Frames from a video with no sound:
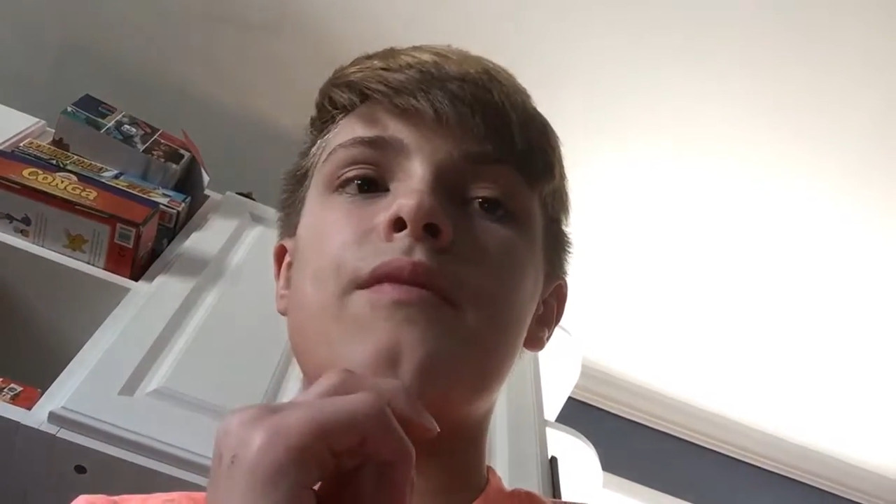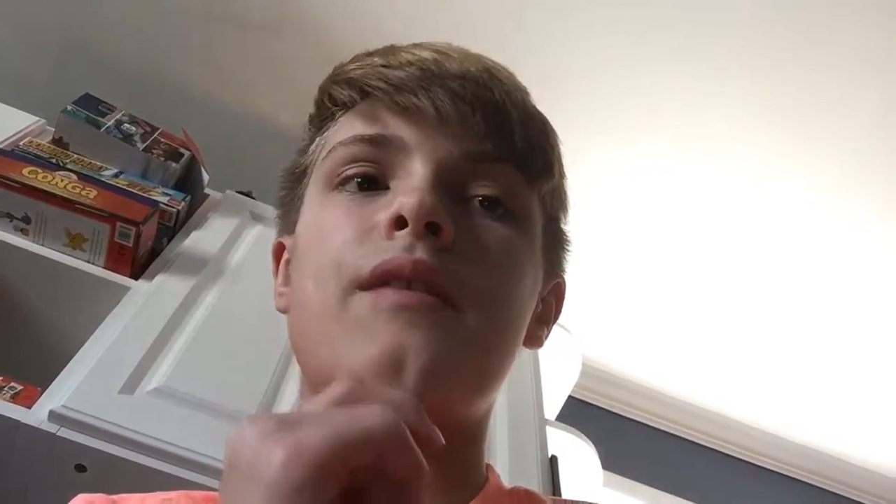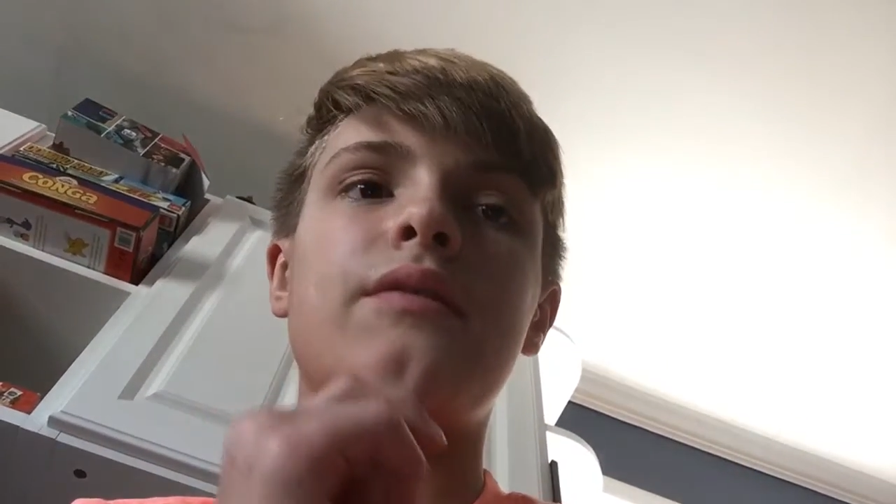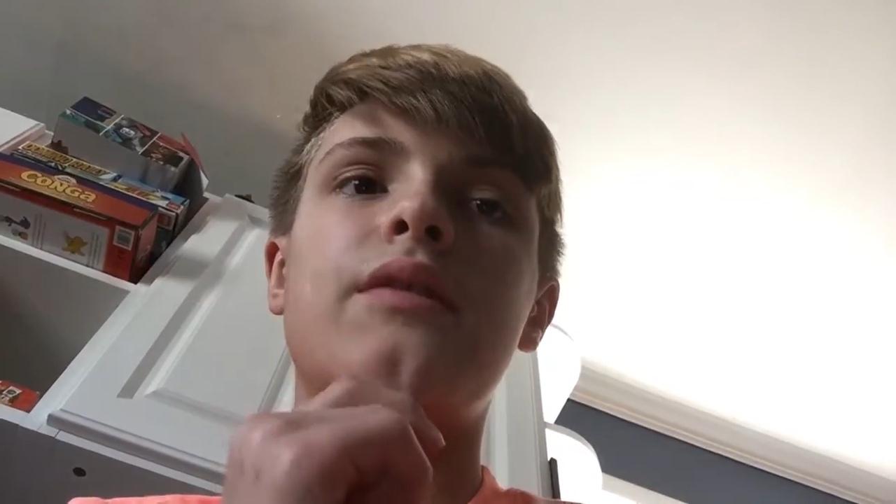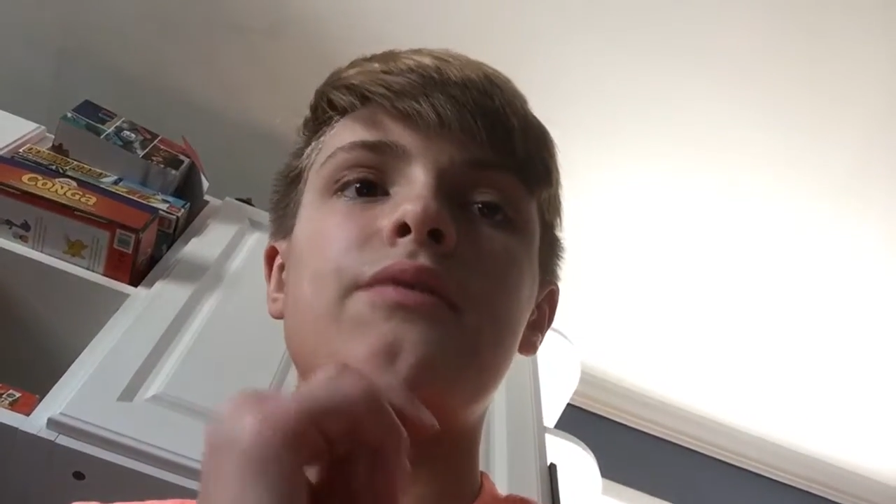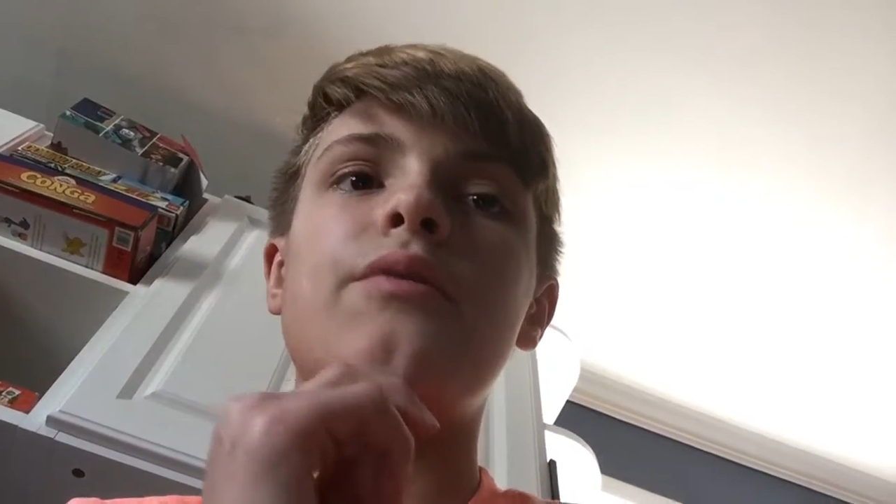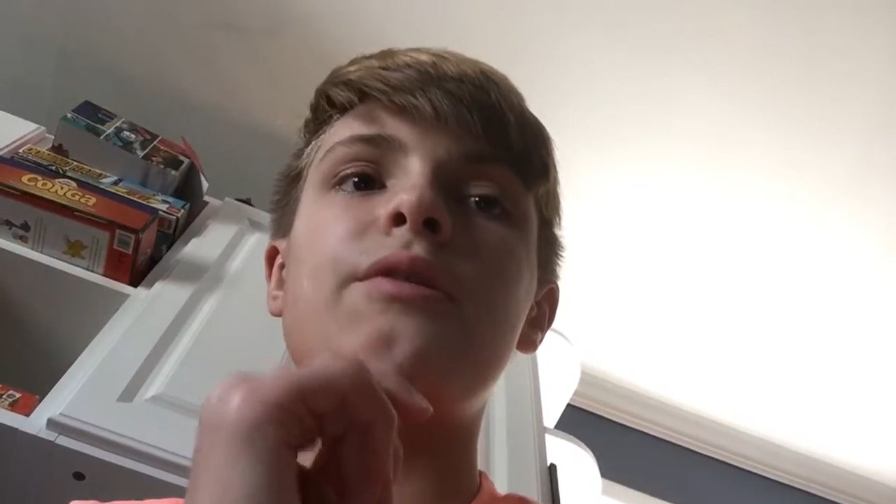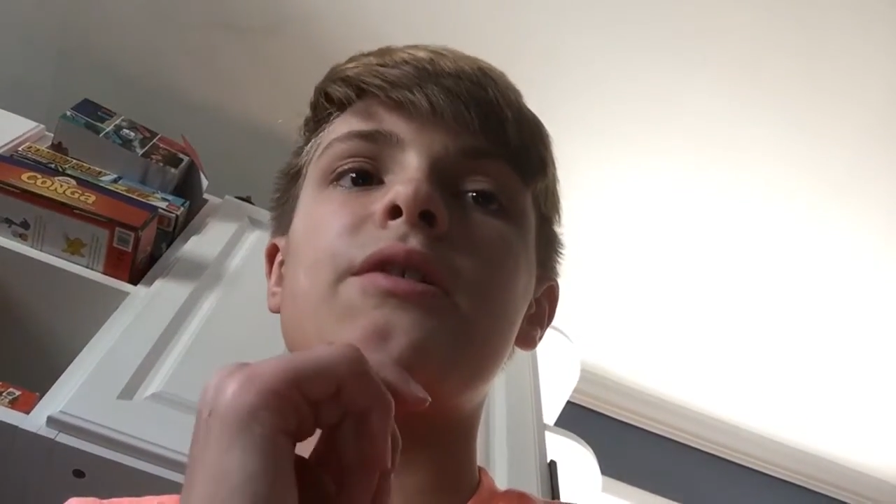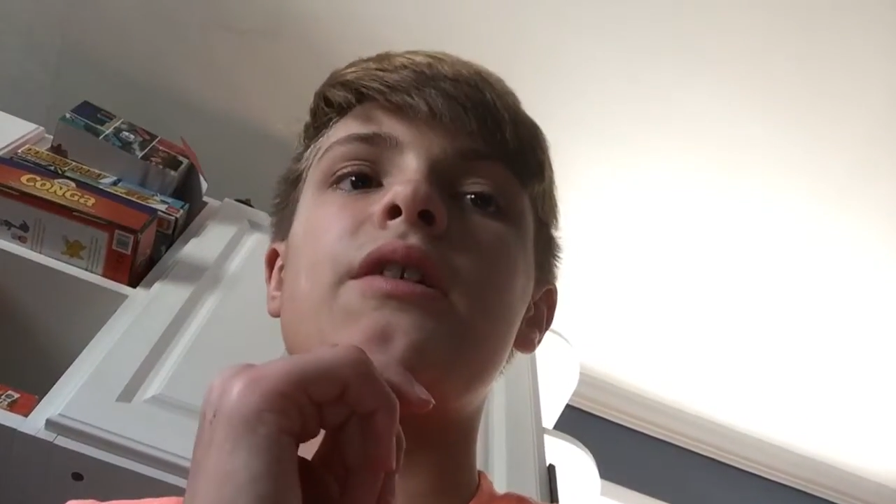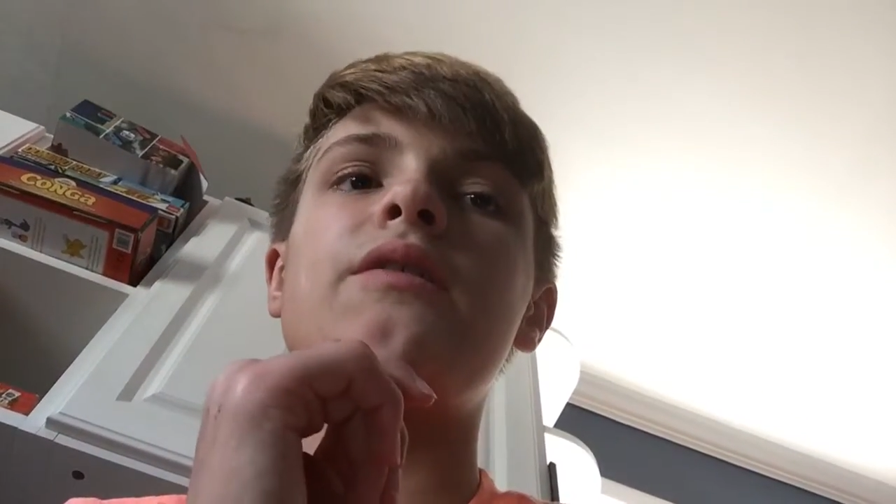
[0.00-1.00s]
like, a little bit
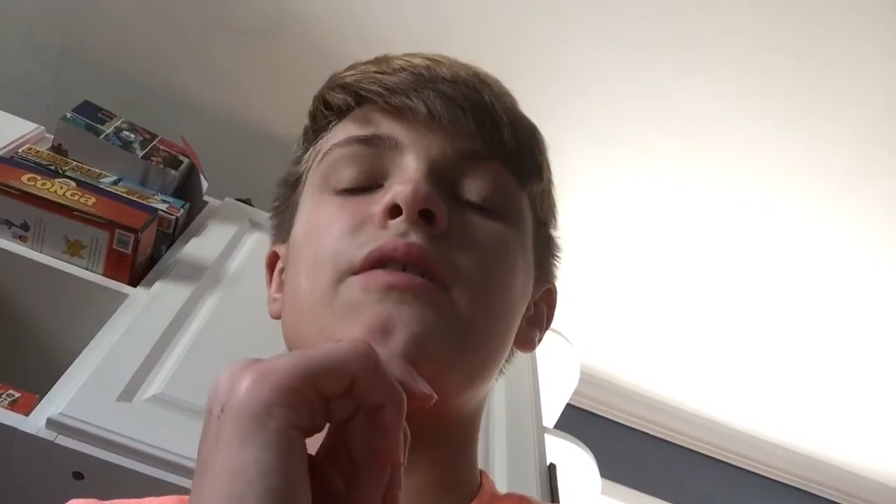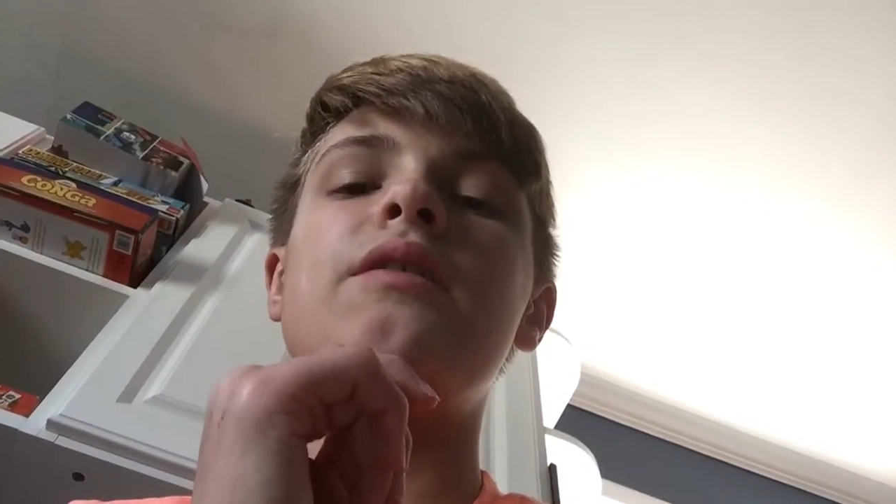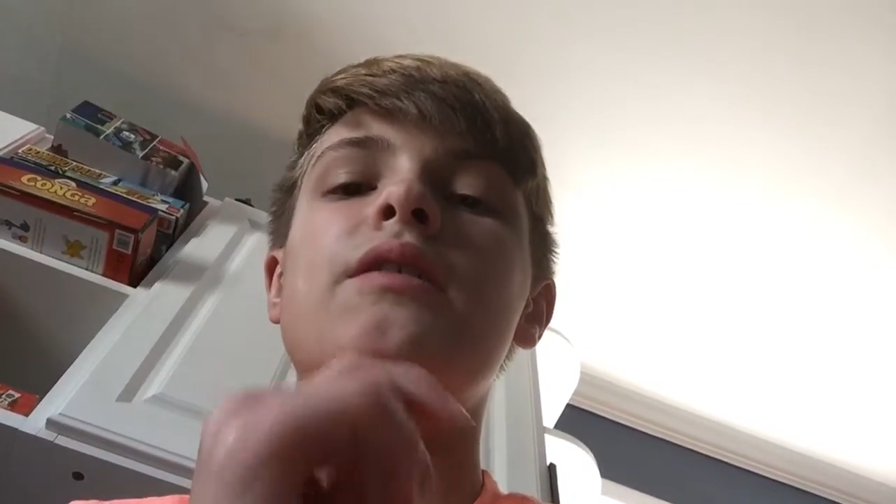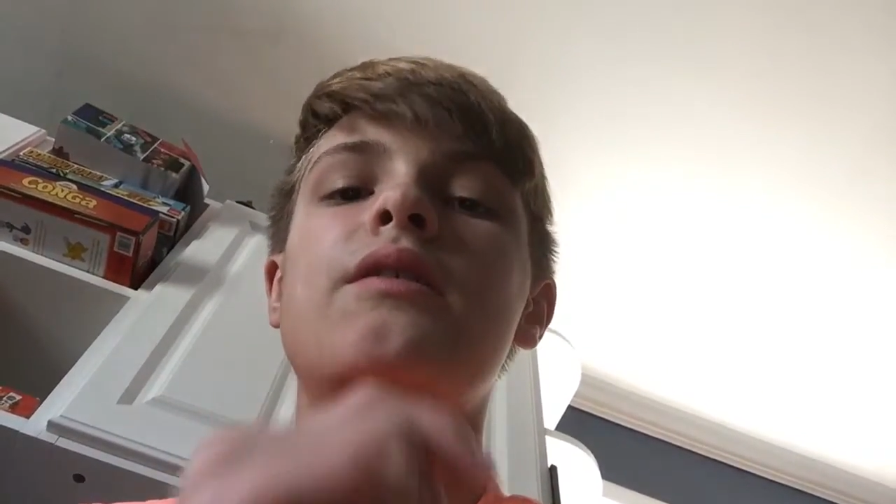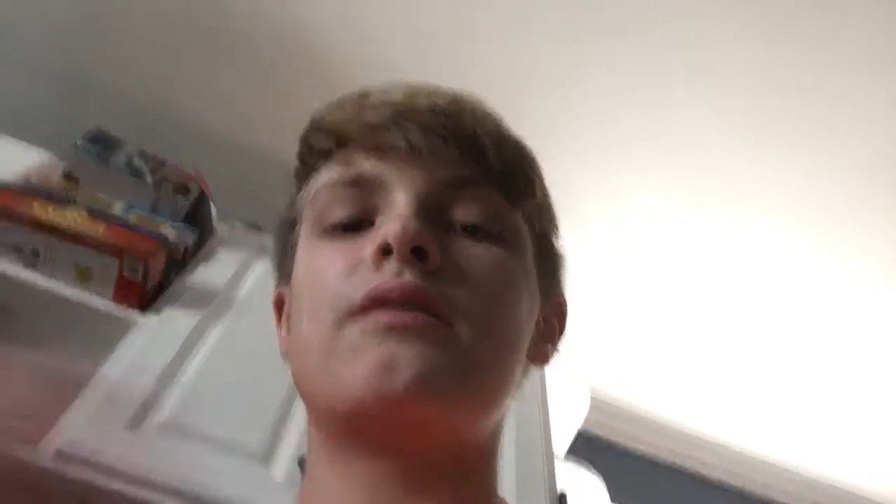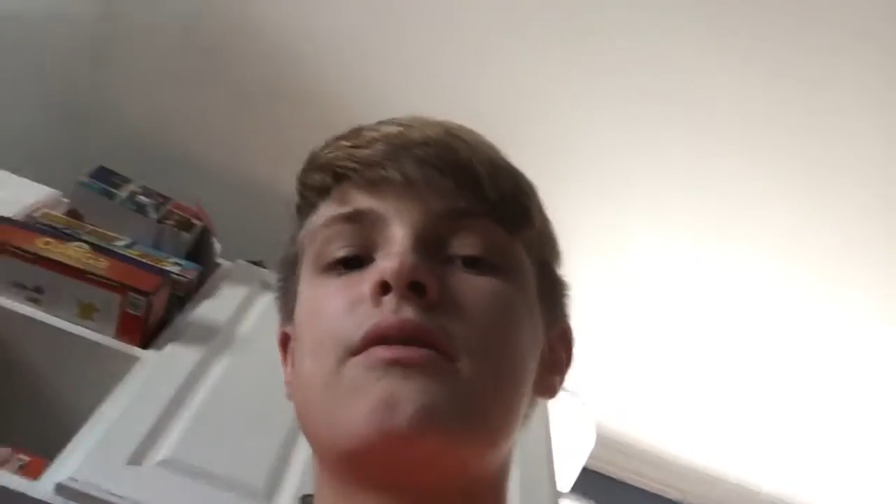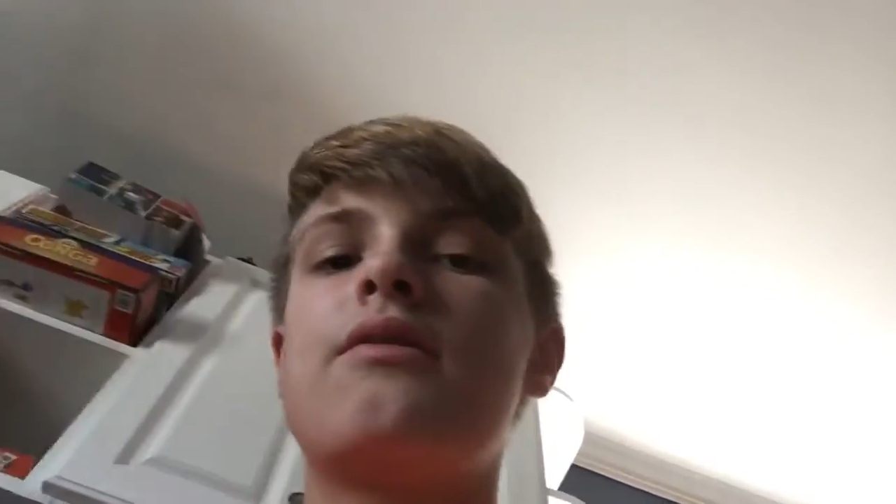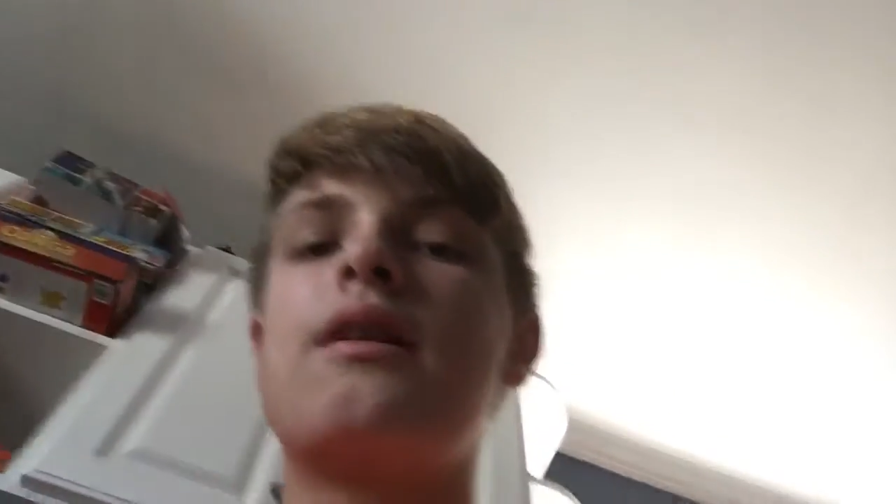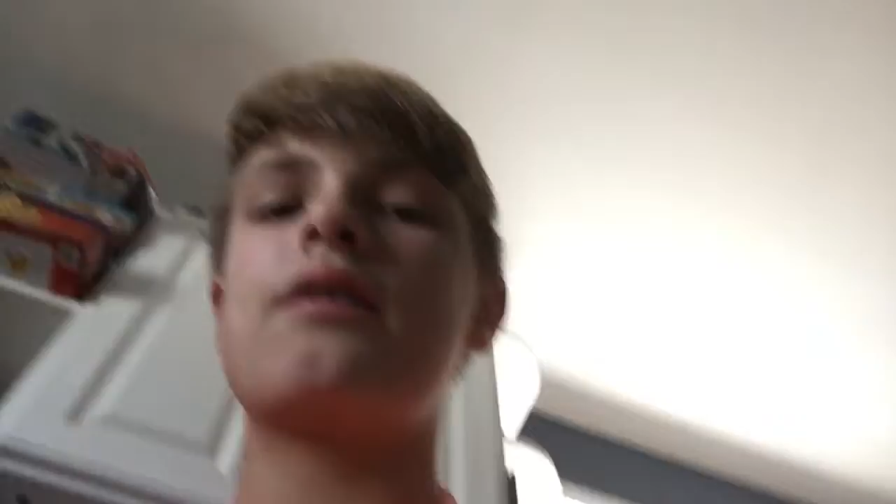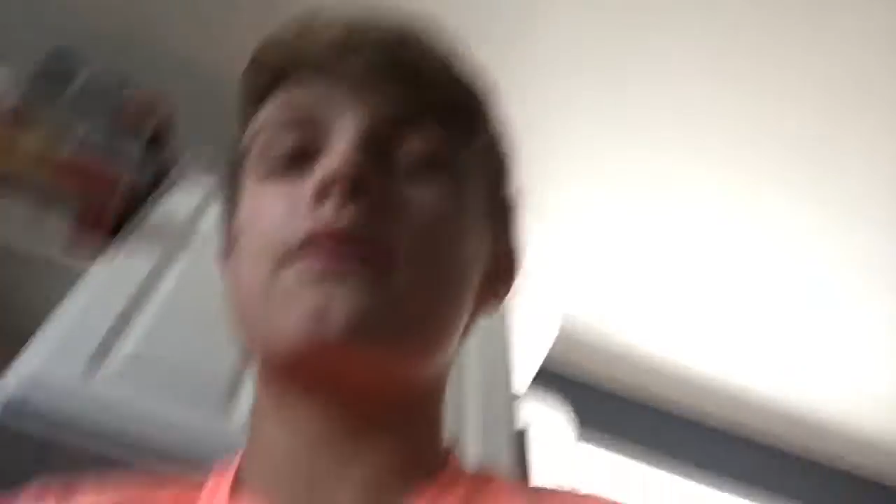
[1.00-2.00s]
of quesadilla and
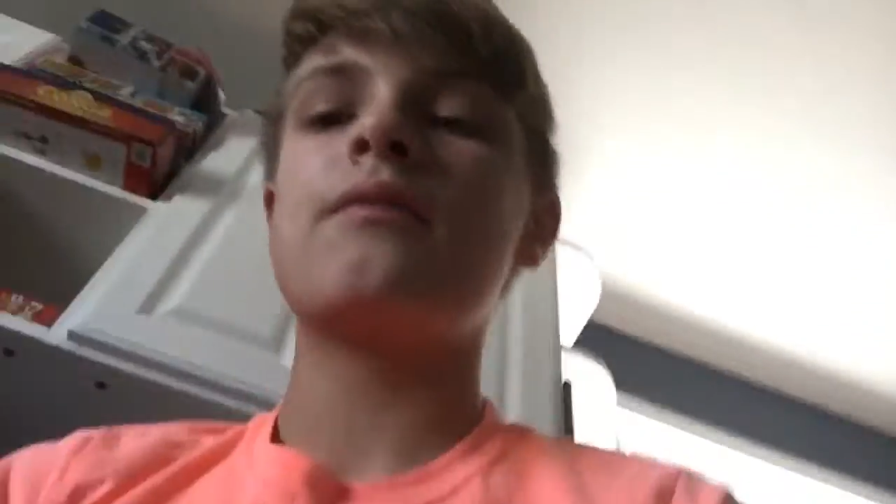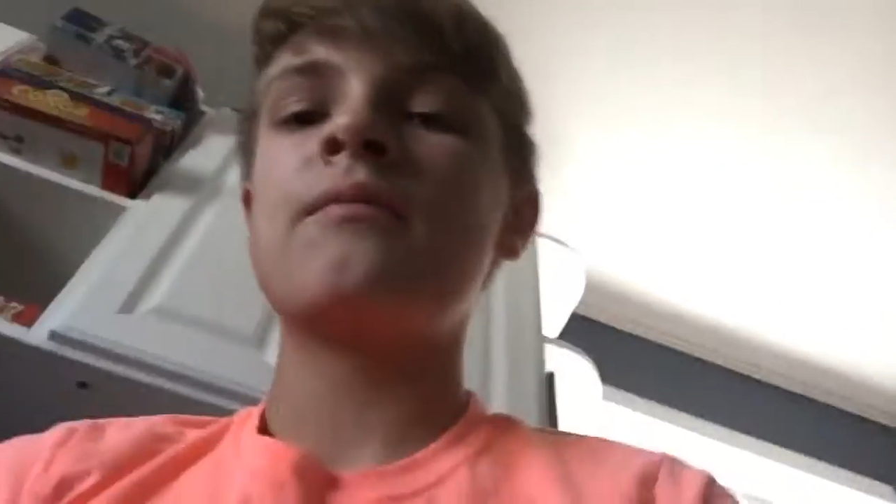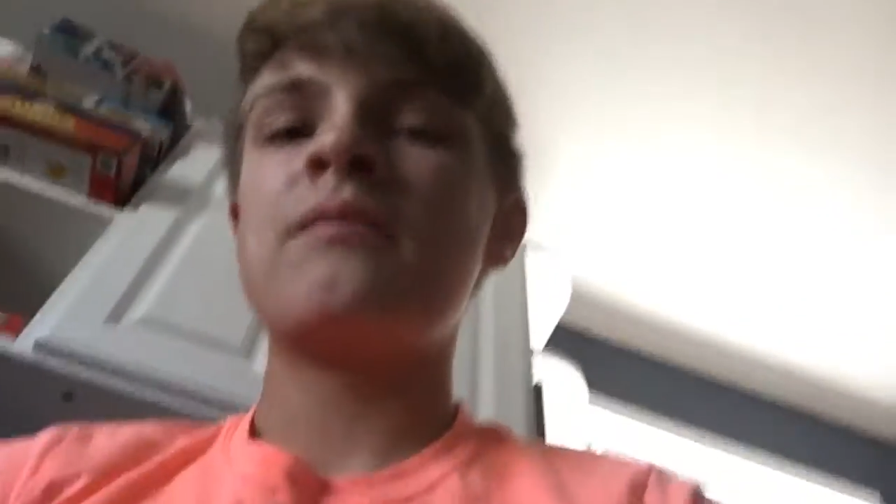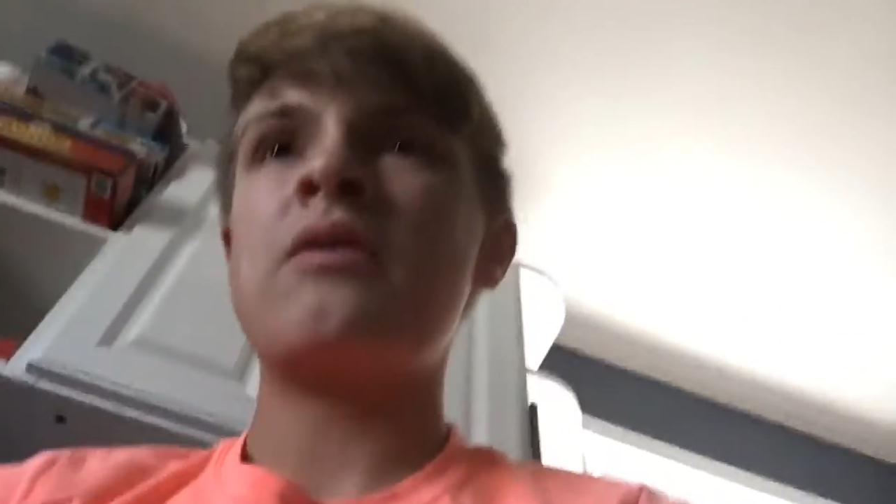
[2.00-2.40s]
crackers.